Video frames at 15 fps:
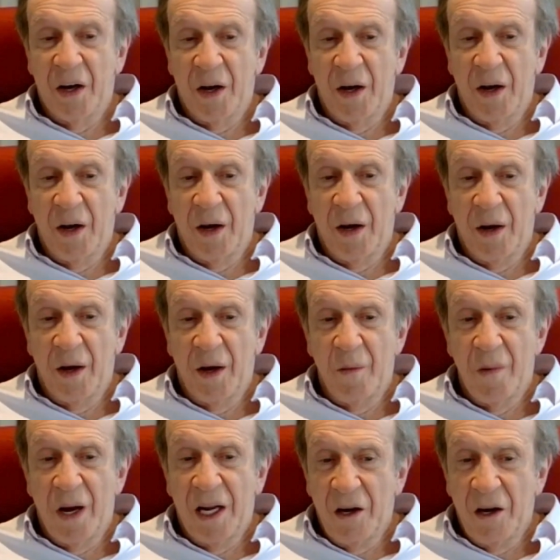
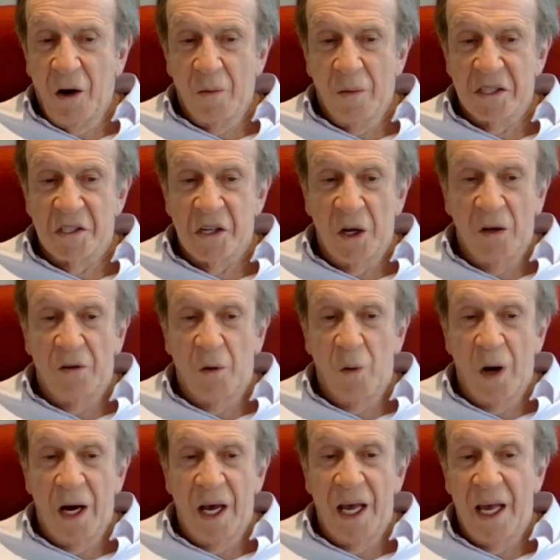I lock
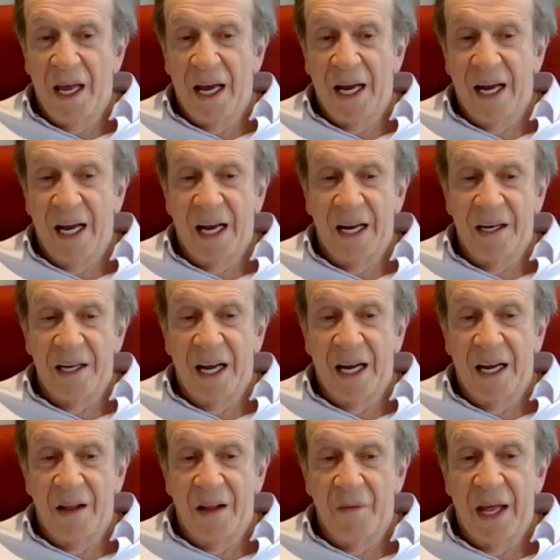myself away
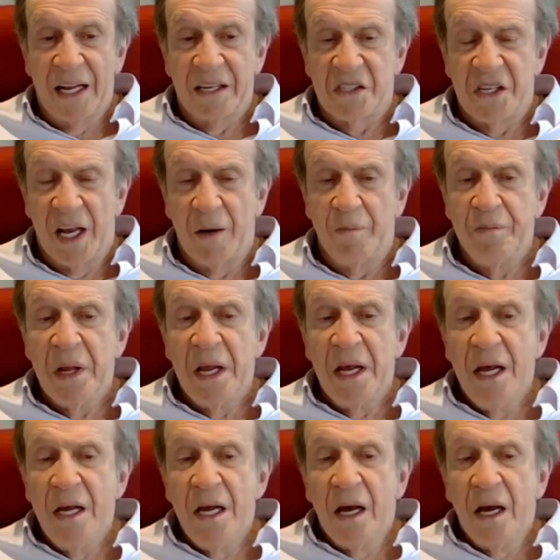and that's it.